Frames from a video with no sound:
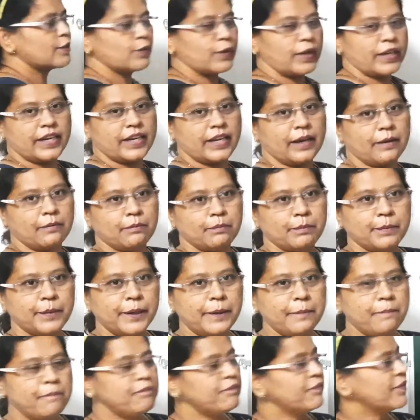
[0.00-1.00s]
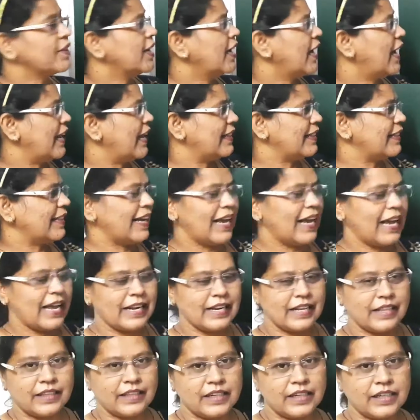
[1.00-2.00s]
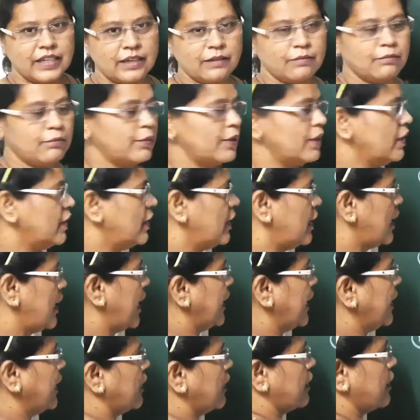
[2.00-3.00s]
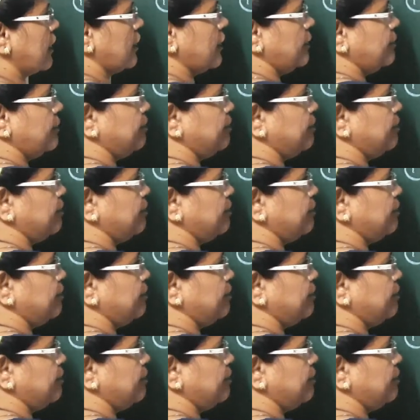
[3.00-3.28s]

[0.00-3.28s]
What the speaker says: is one number, and the another number like